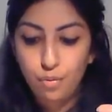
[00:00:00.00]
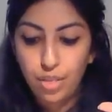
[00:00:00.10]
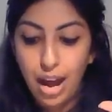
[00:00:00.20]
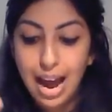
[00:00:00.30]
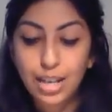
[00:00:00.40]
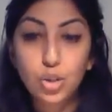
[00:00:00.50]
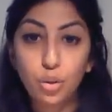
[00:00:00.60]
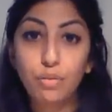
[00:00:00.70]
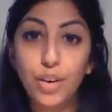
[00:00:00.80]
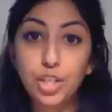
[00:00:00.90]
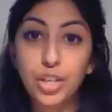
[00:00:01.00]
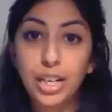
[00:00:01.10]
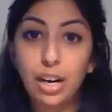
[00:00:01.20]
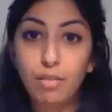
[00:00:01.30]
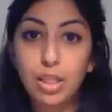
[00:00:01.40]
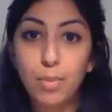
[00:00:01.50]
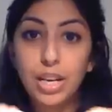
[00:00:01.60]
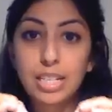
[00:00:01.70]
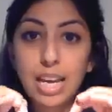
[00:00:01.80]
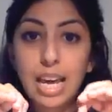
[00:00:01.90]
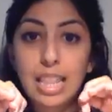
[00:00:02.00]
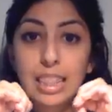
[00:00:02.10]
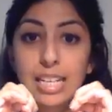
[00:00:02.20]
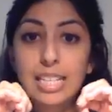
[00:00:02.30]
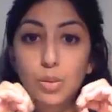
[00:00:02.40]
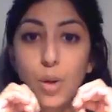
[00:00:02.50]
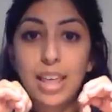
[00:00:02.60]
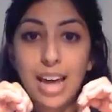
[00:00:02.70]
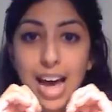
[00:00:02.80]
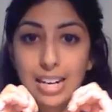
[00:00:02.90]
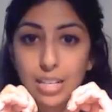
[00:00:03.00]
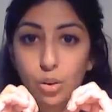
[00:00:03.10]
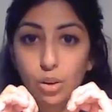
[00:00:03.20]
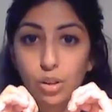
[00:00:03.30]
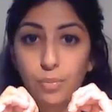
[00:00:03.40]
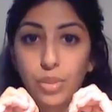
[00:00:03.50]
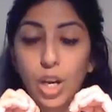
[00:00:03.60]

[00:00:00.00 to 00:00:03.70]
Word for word: that act on the ventricular arrhythmias, this is where they're acting on.